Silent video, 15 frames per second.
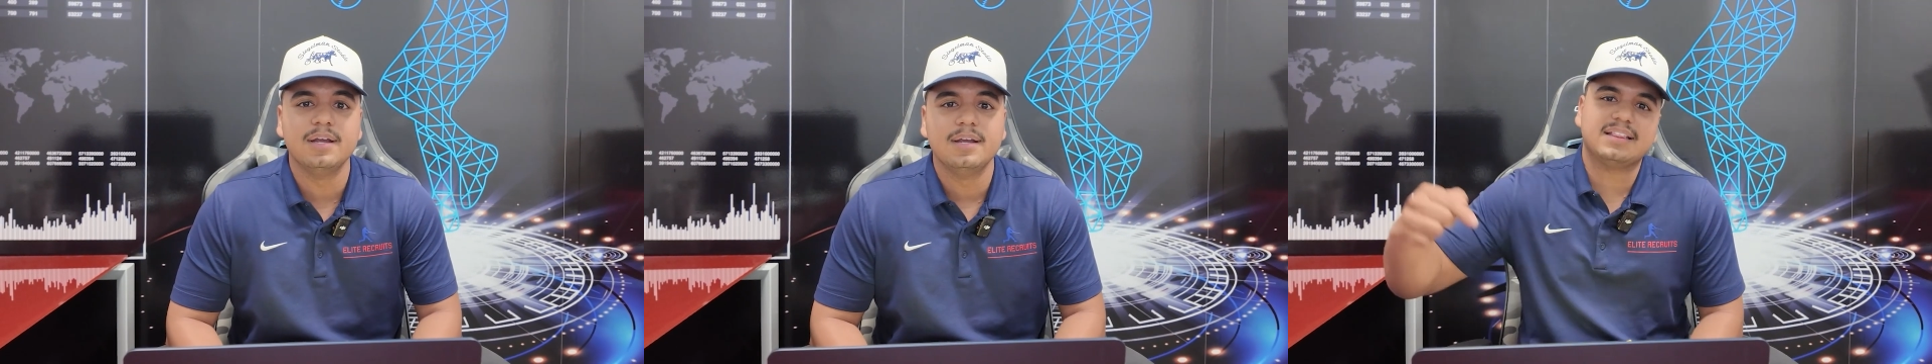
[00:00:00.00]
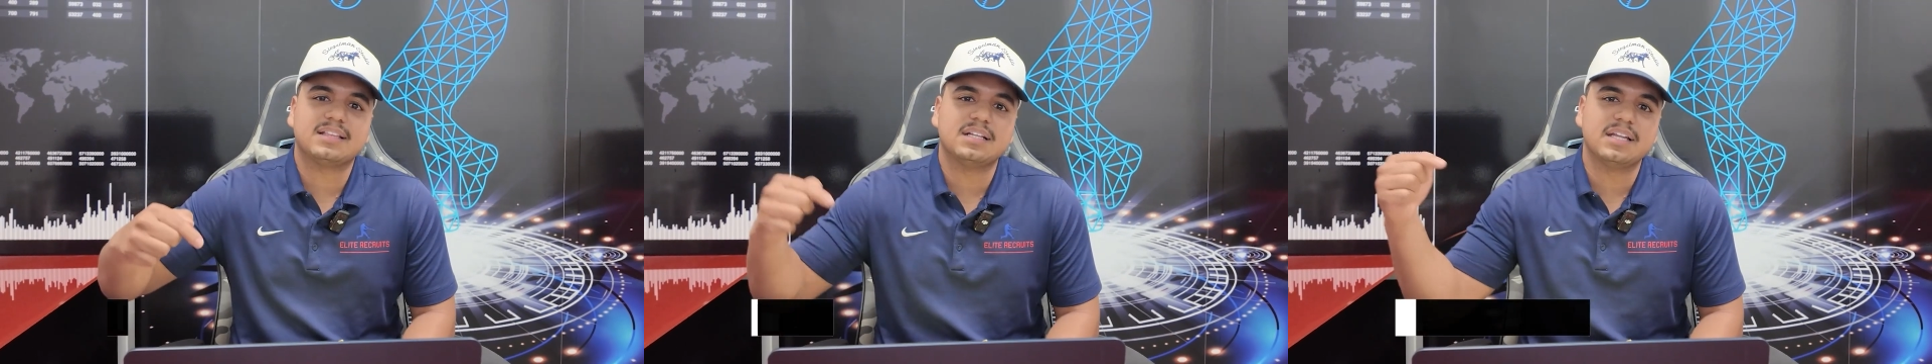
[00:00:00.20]

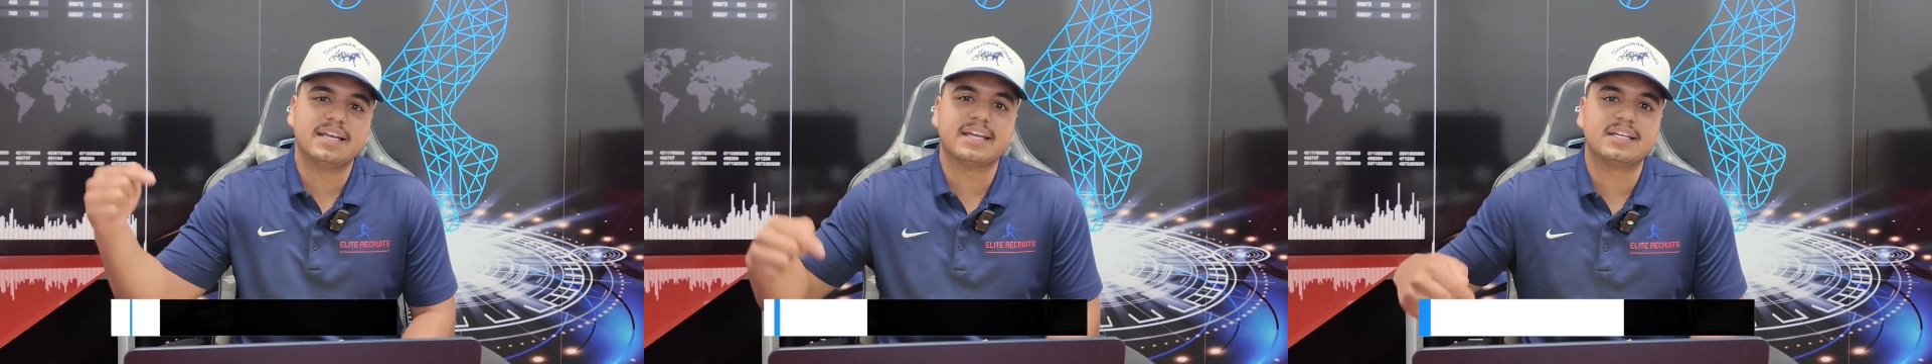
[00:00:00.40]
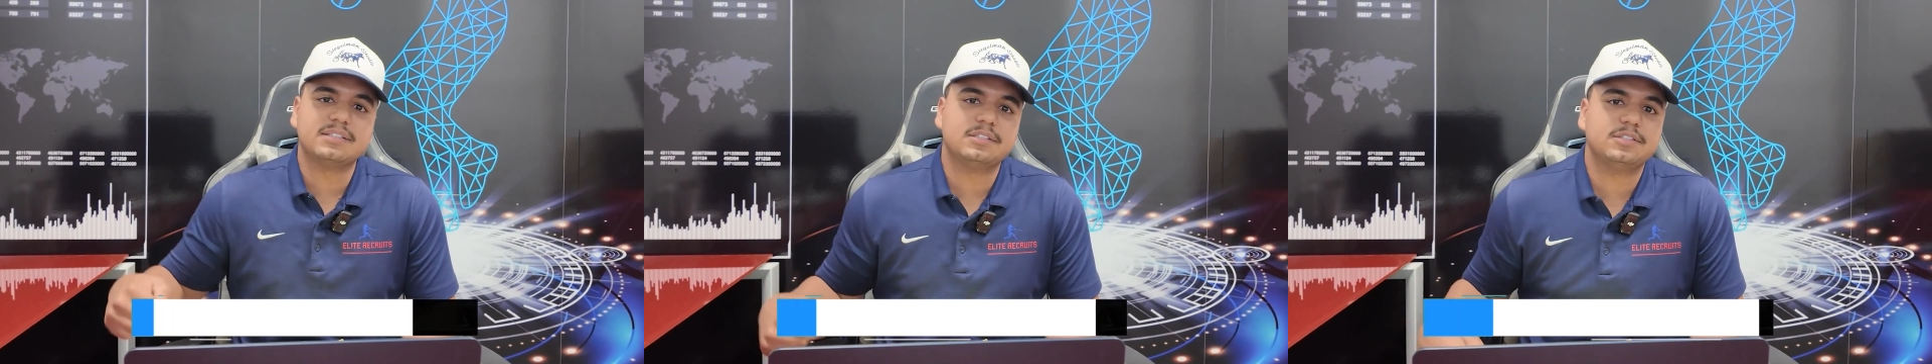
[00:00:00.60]
Hit the
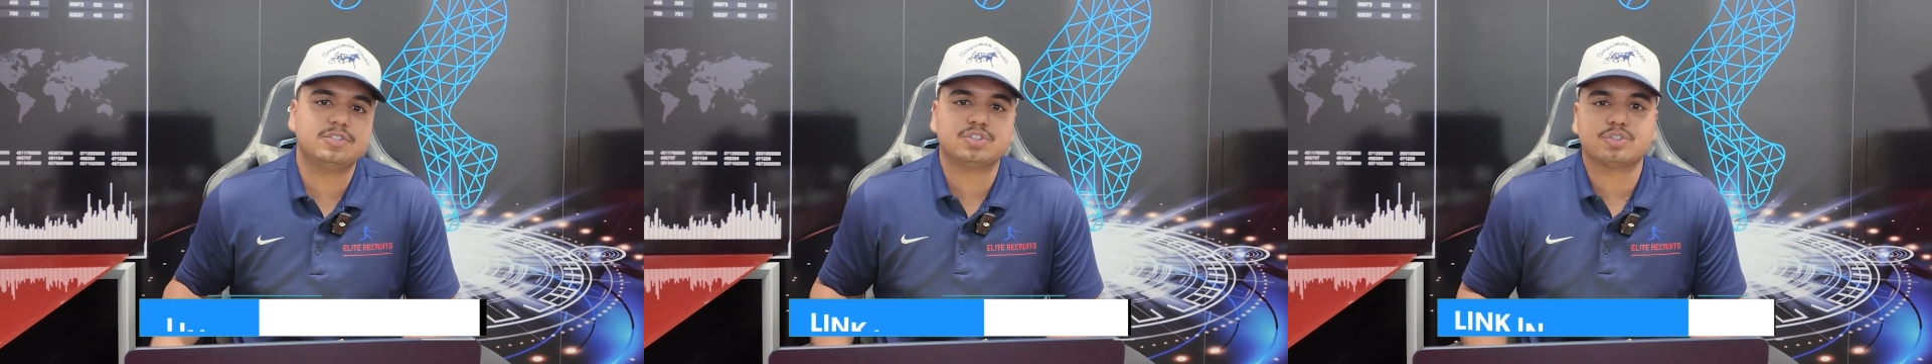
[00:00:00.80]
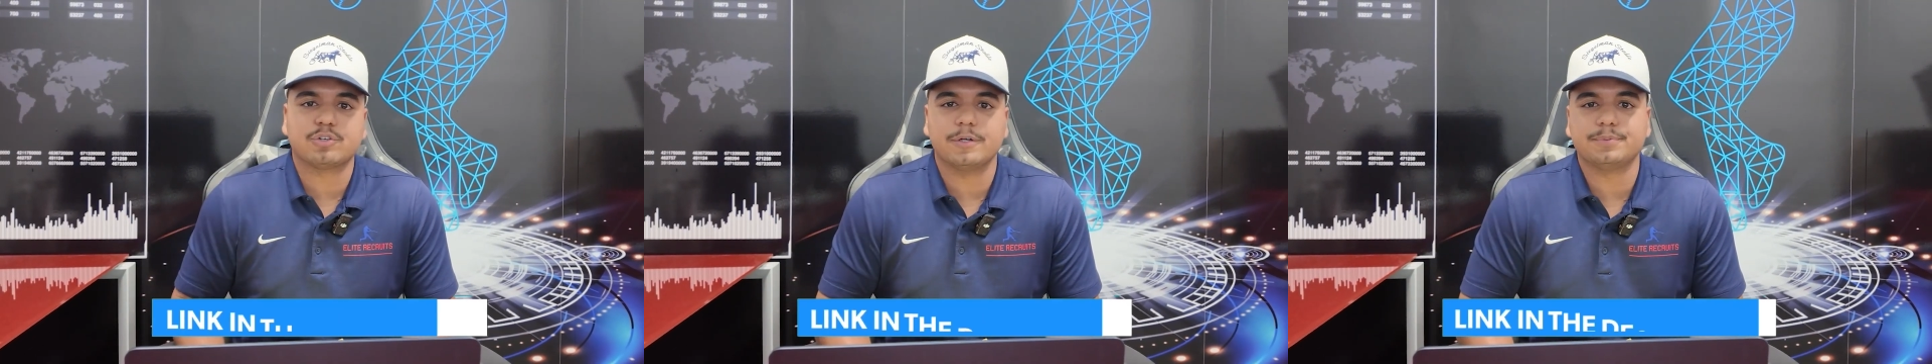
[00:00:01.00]
link in the
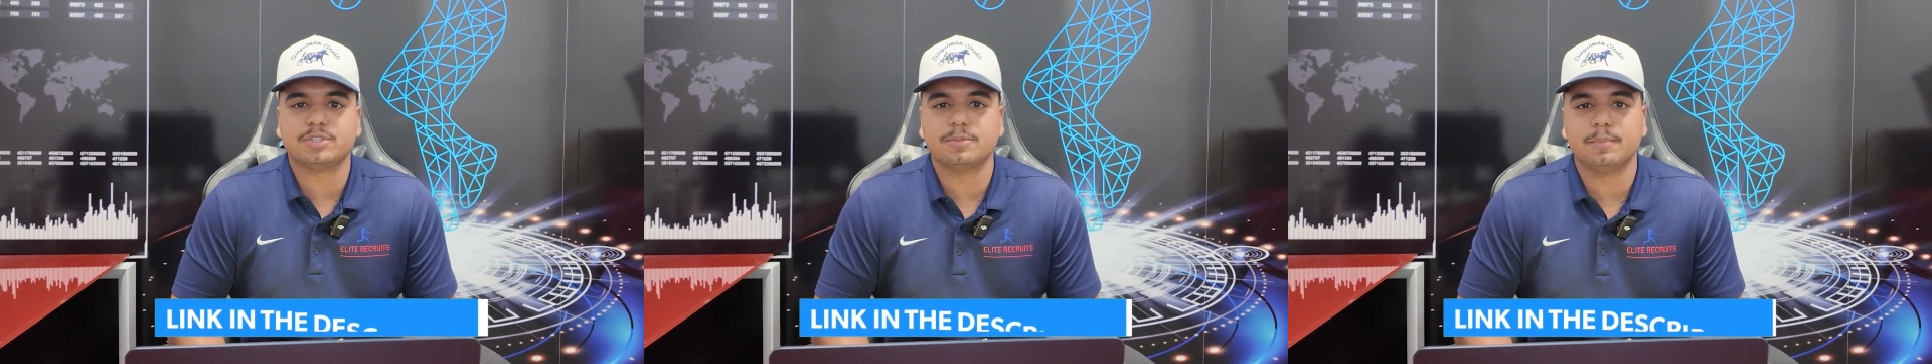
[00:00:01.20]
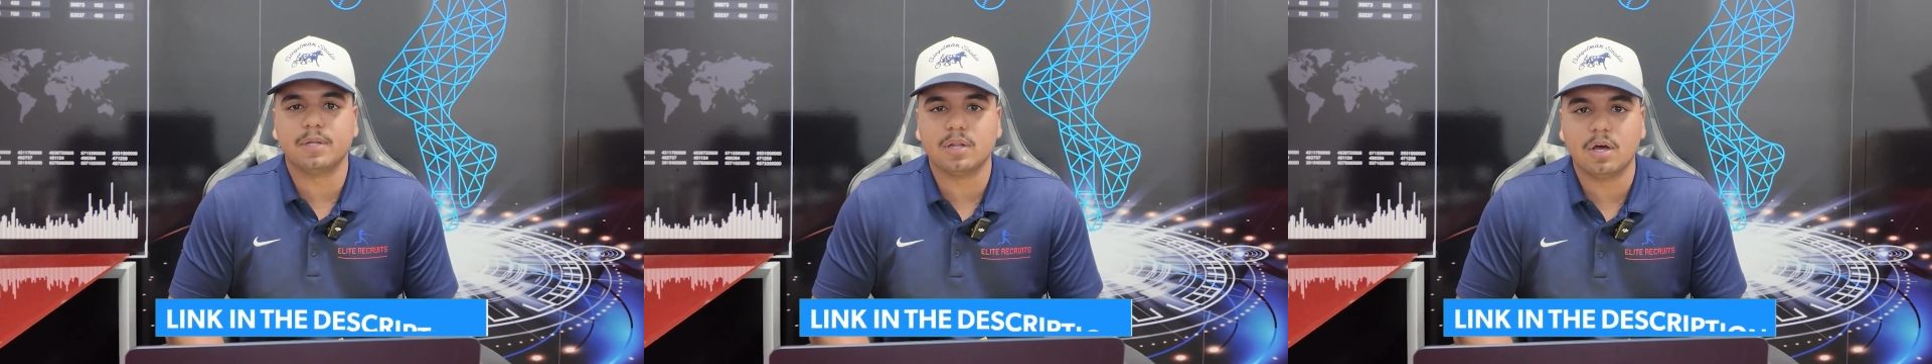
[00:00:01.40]

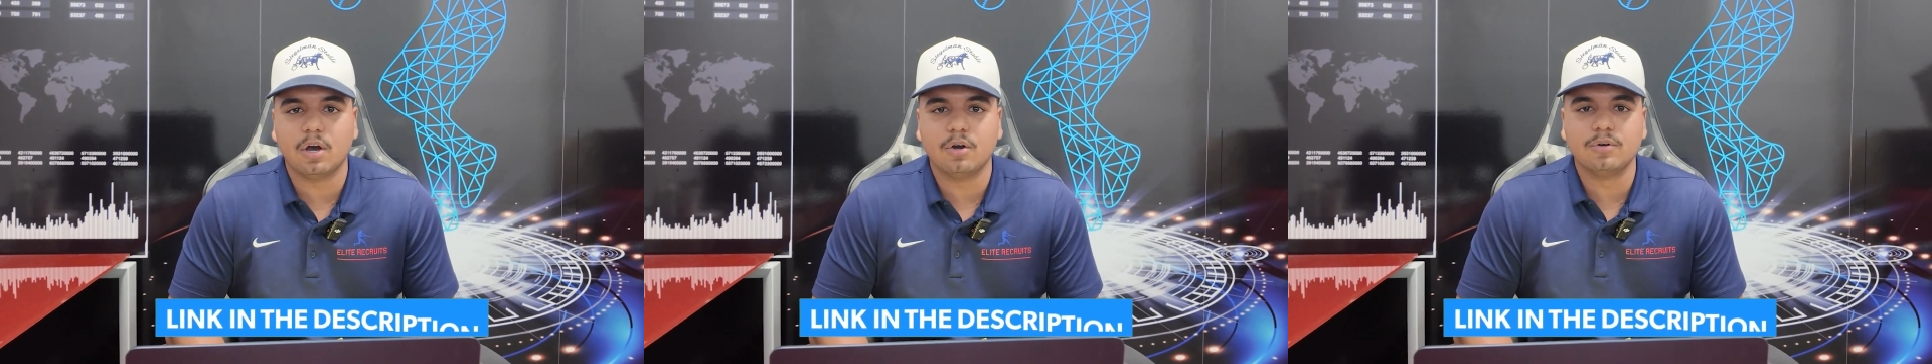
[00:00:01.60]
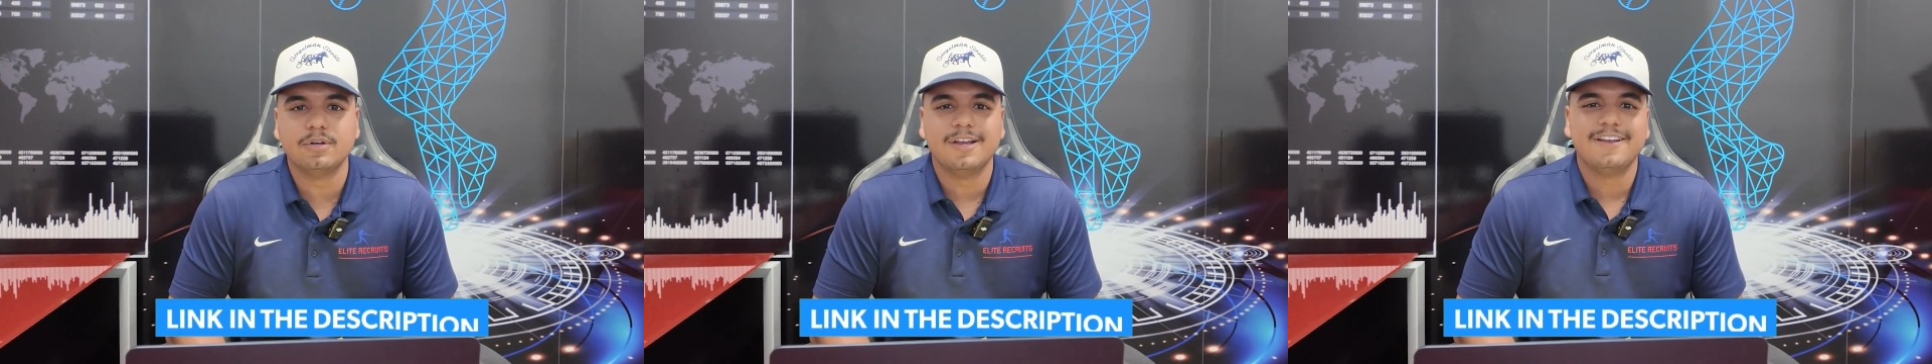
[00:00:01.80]
description
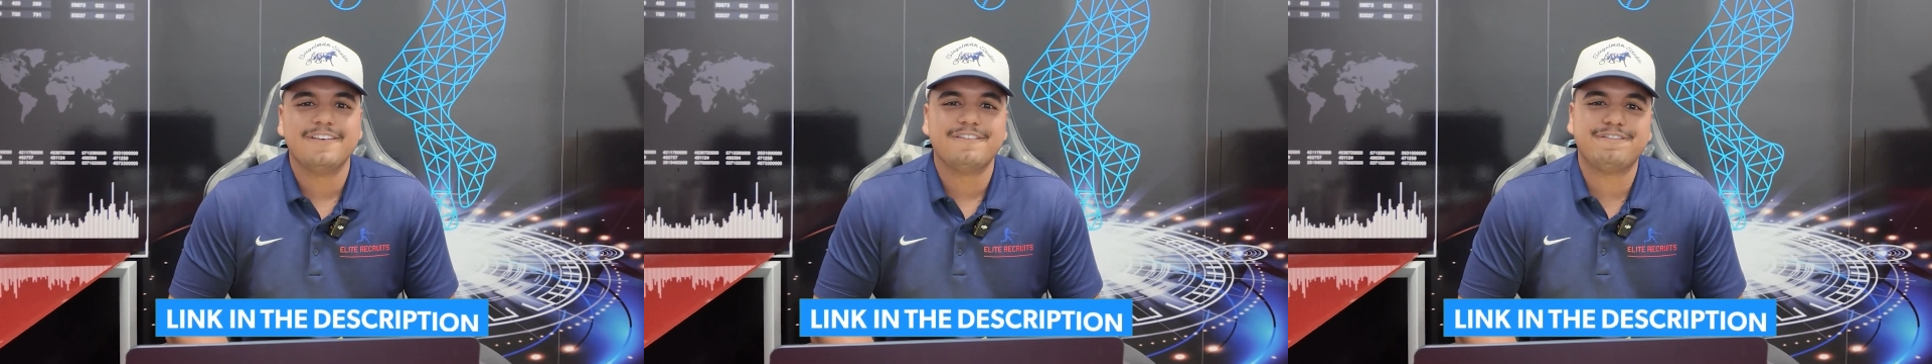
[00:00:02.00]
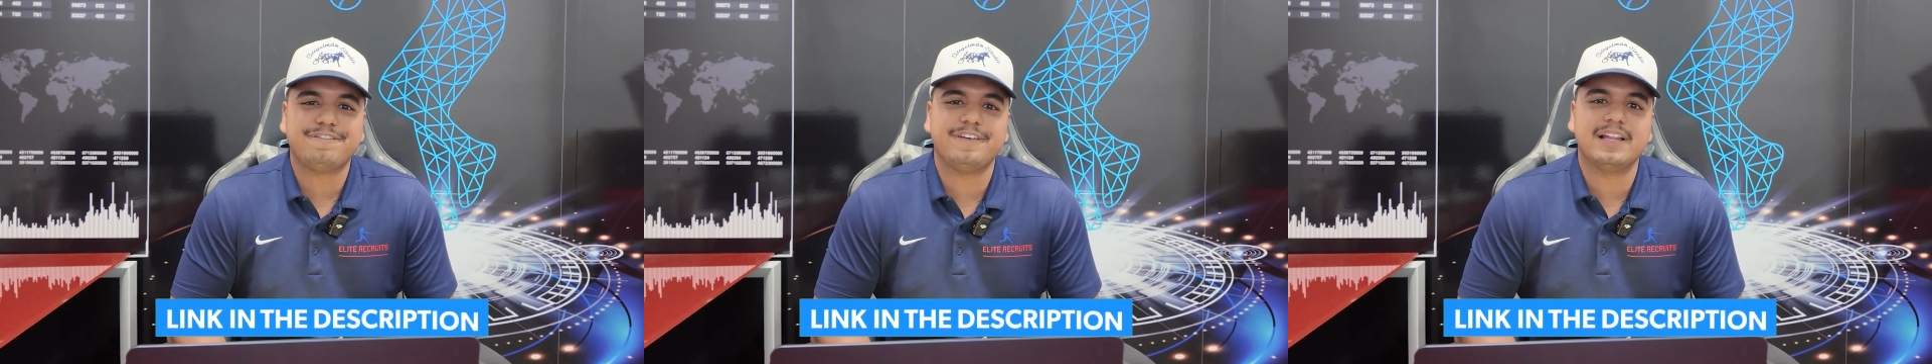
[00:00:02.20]
below,
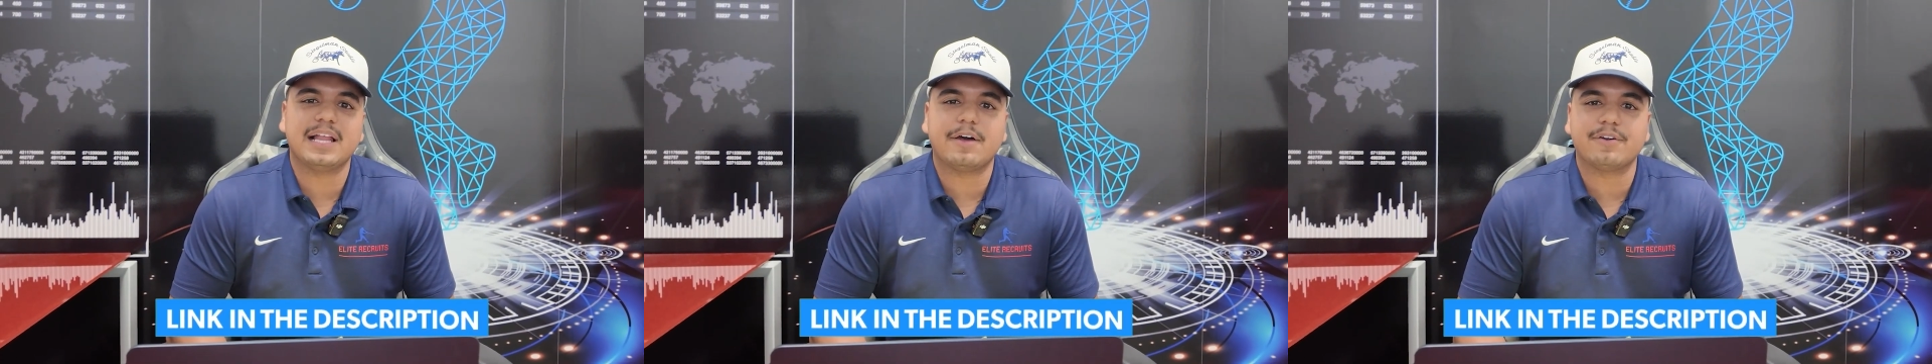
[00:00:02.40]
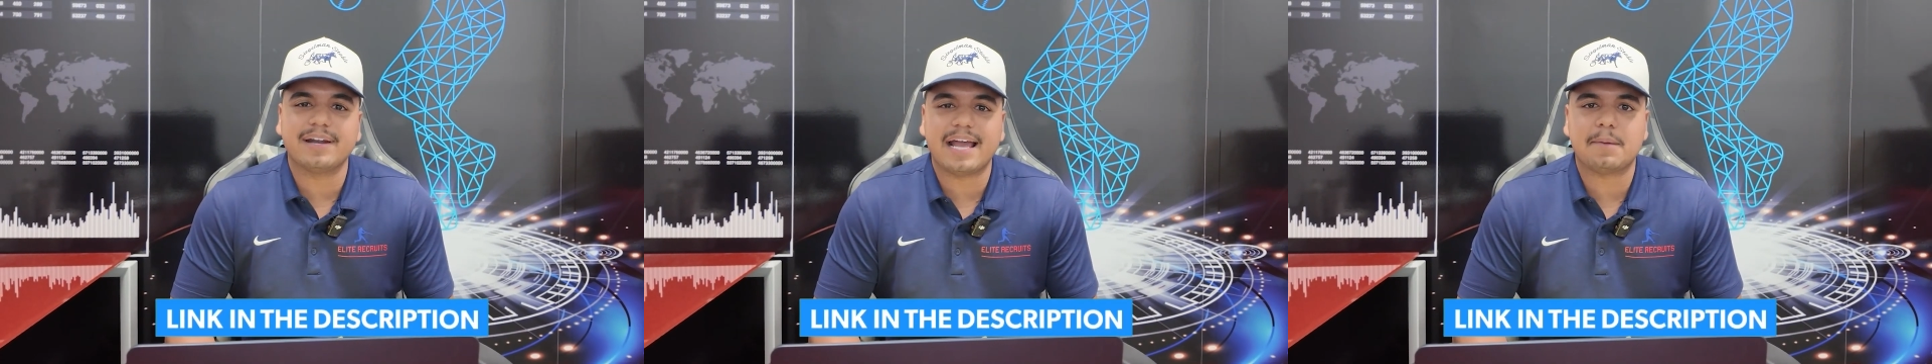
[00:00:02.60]
fill
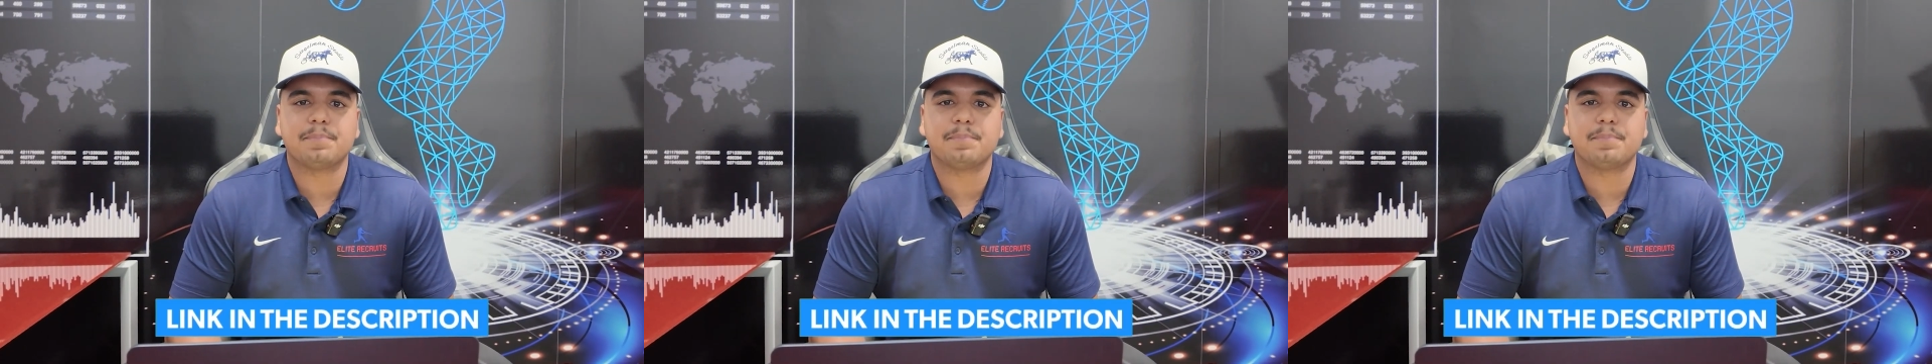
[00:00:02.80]
out an